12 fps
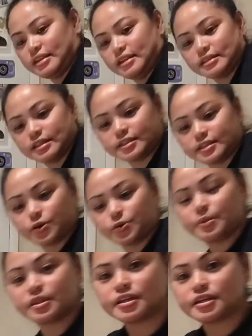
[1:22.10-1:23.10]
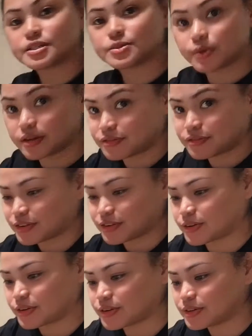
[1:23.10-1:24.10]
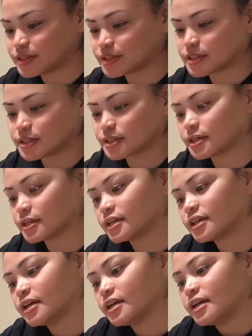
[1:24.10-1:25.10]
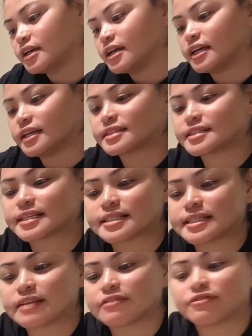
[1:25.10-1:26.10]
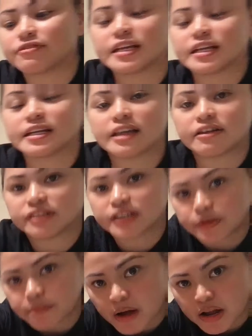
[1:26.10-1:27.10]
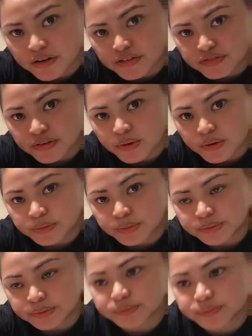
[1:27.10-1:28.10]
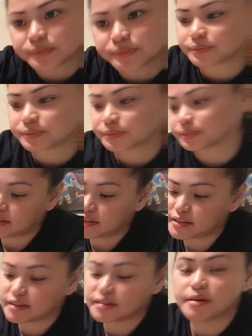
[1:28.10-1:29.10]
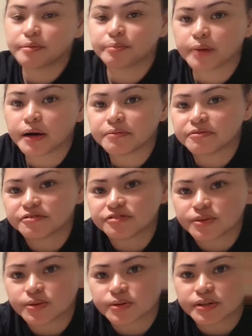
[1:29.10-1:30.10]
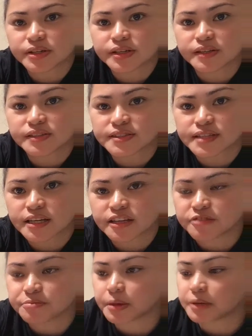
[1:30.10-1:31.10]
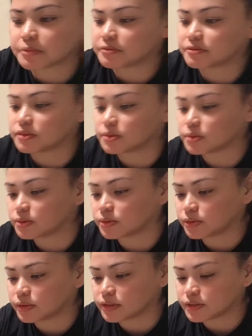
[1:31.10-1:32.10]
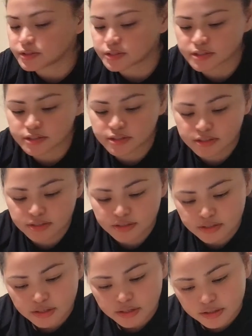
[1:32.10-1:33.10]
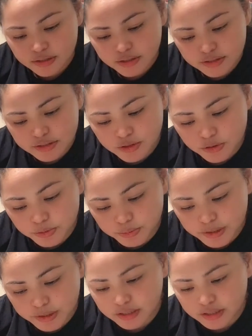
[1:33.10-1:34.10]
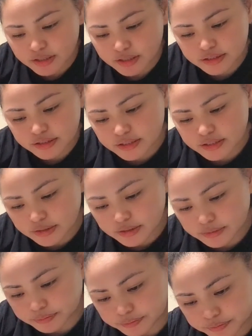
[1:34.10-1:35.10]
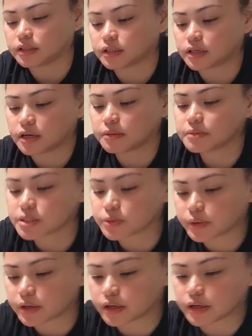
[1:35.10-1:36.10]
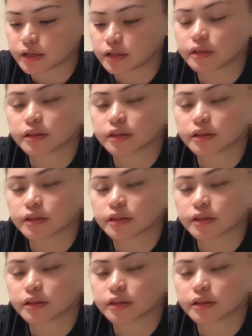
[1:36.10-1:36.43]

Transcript: Let's open this one first. It's 16 feet lavalier microphone and Pop Voice. Thank you, Pop Voice. Let's open it. It comes with